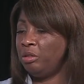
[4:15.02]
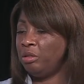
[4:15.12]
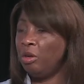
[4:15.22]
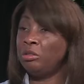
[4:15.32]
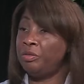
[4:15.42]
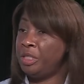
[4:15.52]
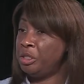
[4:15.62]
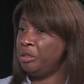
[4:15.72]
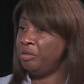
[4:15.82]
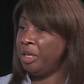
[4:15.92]

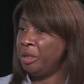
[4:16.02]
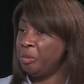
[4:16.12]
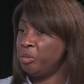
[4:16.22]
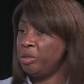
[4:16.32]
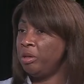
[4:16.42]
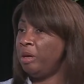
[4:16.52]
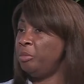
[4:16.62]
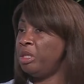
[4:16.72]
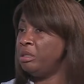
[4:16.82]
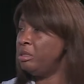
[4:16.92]
cultivation of hemp, so that
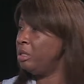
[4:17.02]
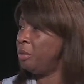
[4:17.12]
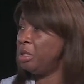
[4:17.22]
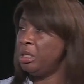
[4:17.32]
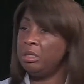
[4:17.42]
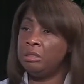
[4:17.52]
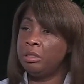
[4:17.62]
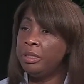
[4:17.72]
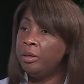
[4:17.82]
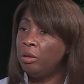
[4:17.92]
means CBD
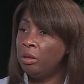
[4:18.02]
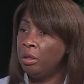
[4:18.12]
is legal.